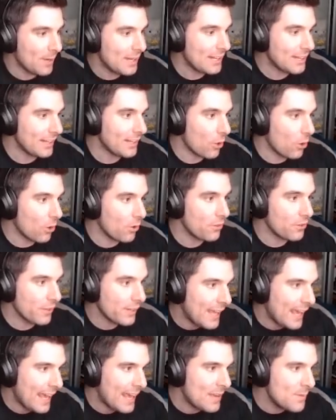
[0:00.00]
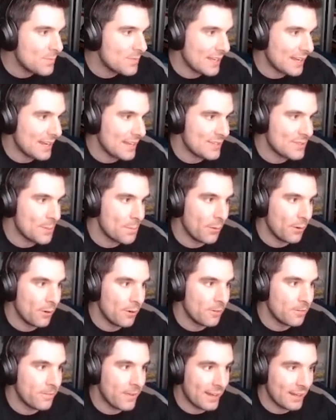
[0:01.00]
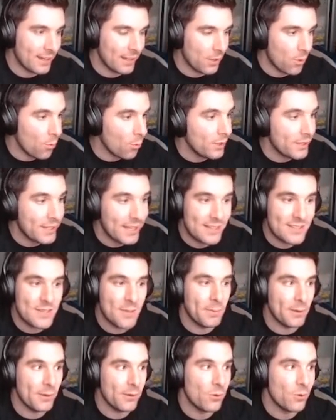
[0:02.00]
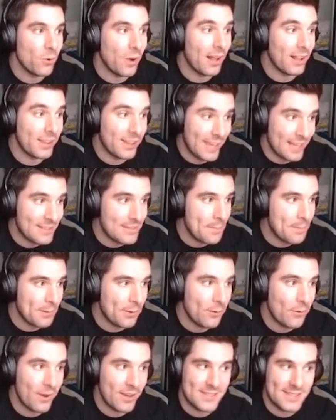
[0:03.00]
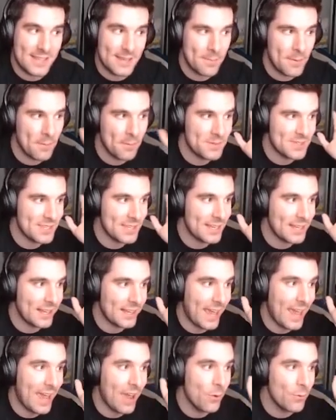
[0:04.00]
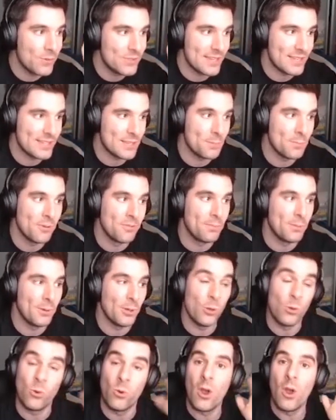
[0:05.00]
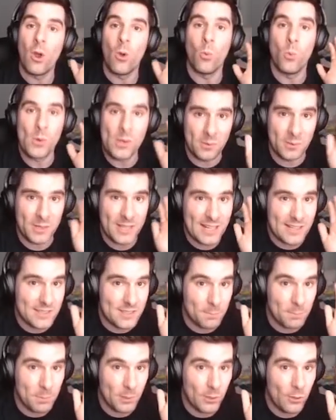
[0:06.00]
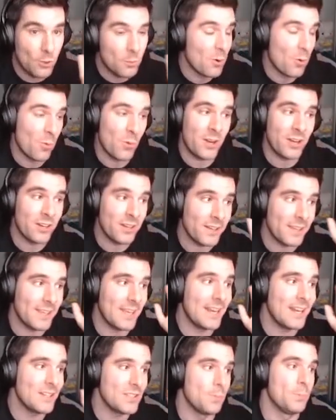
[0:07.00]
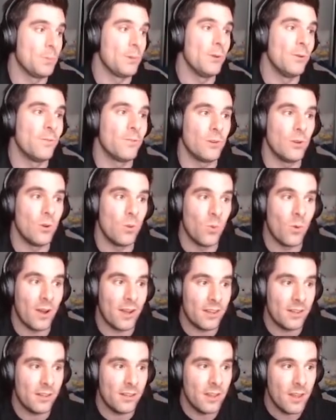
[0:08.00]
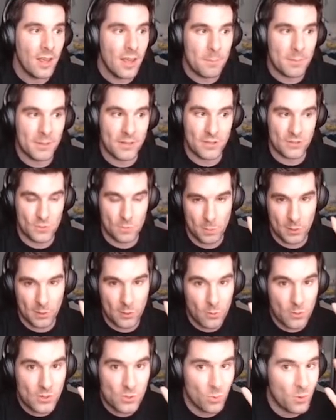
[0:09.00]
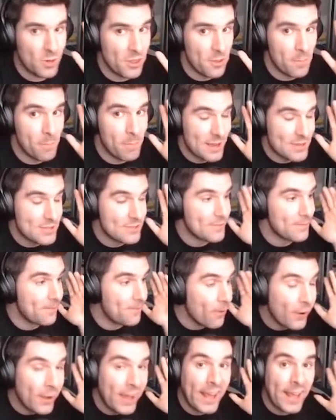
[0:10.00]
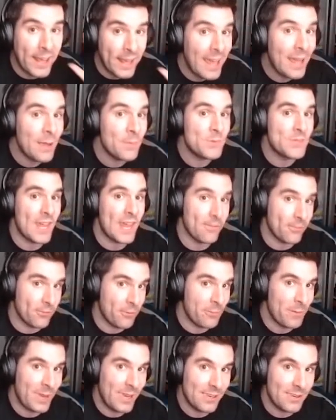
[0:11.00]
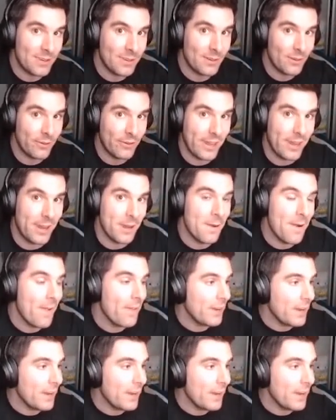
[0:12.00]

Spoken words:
like other games it is above, and like we'll get to Blue. I'll get to Blue. I see people saying like, how is this above Blue? We'll get to Blue, but we are not getting to Blue for a while because Blue is one of the best fucking games ever made, okay?